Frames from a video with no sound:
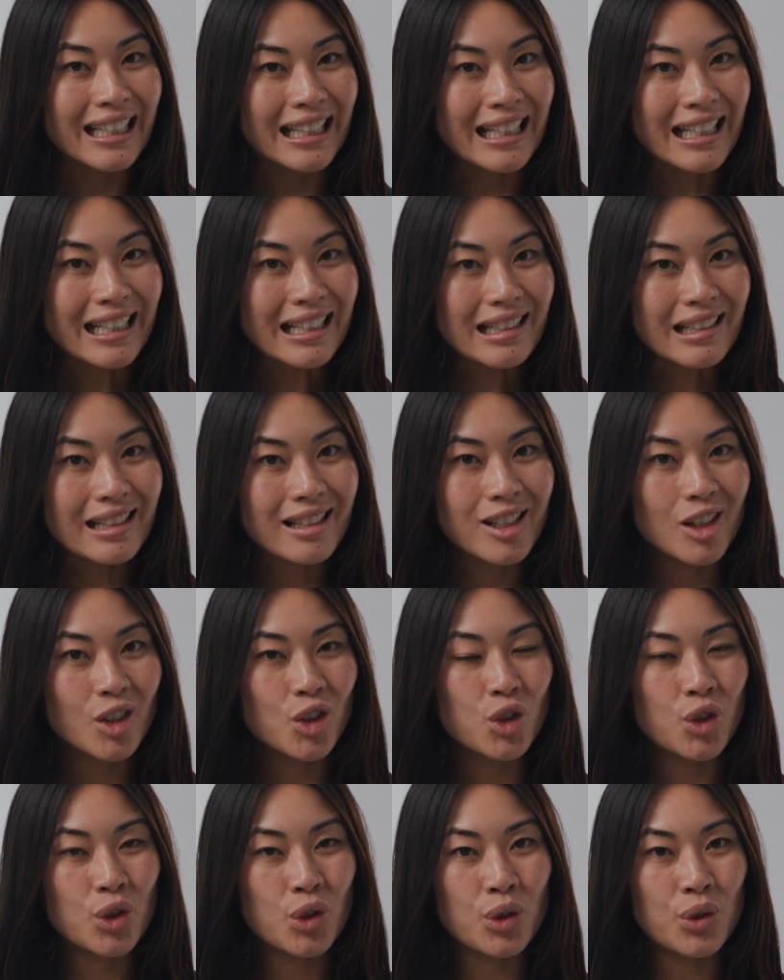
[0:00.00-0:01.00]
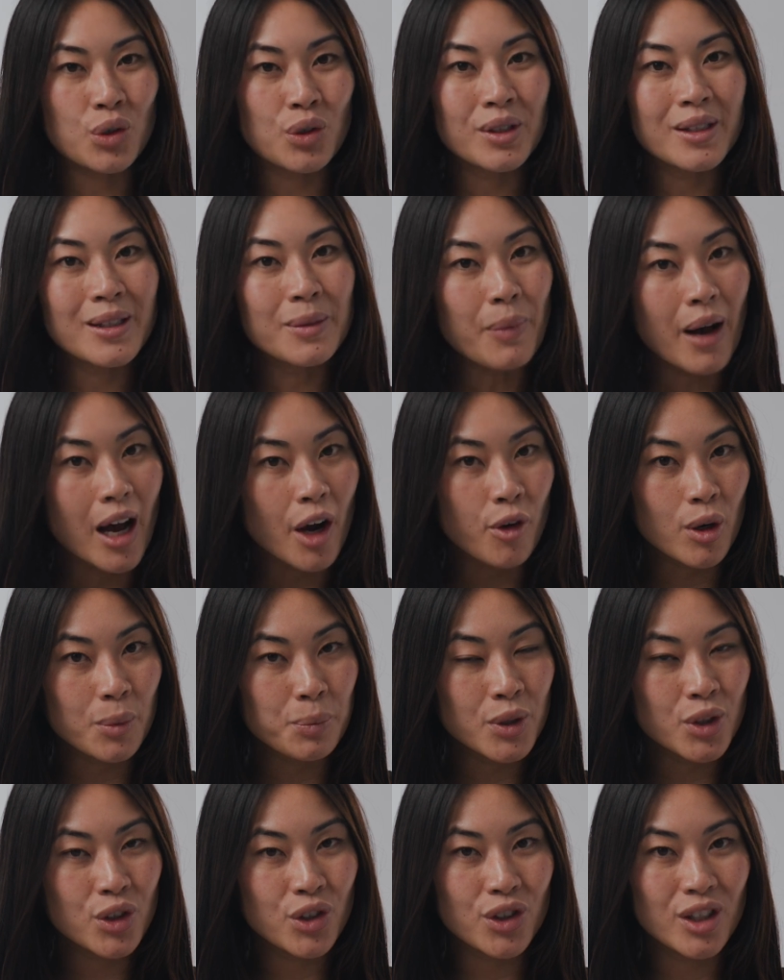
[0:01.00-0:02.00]
clinics to spa
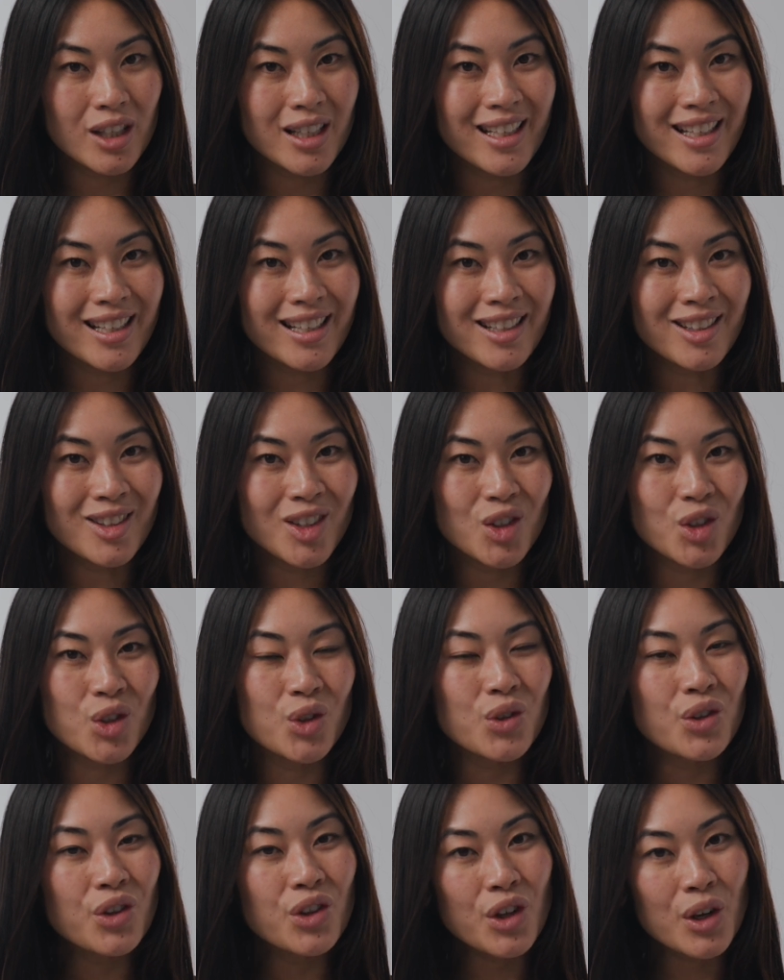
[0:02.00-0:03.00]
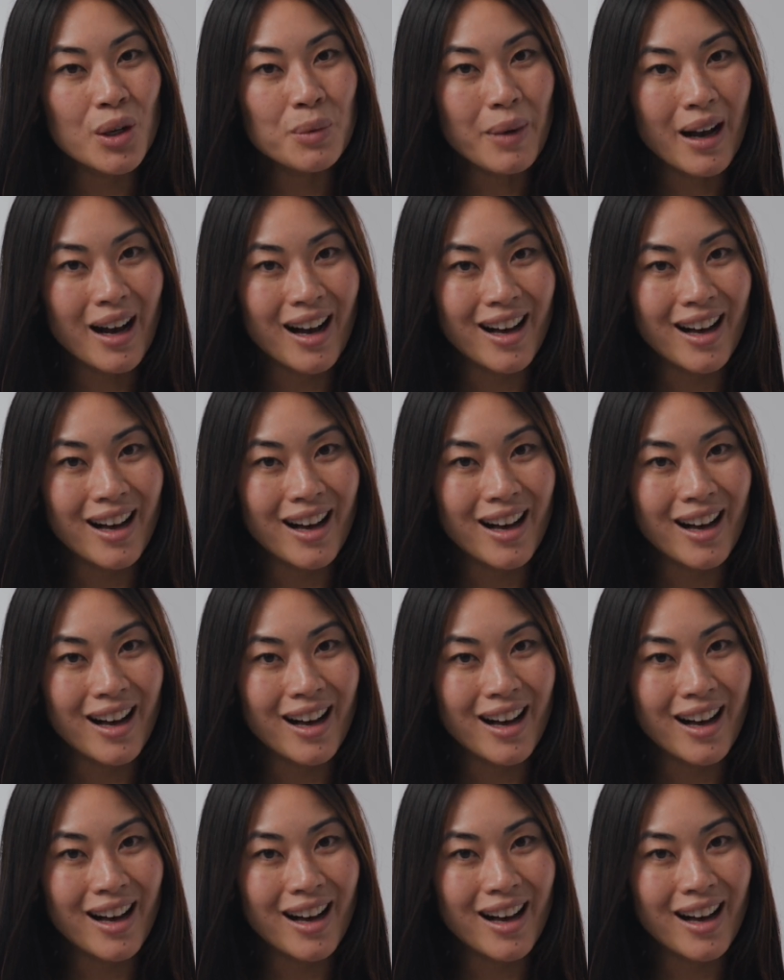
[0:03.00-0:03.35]
opportunities to third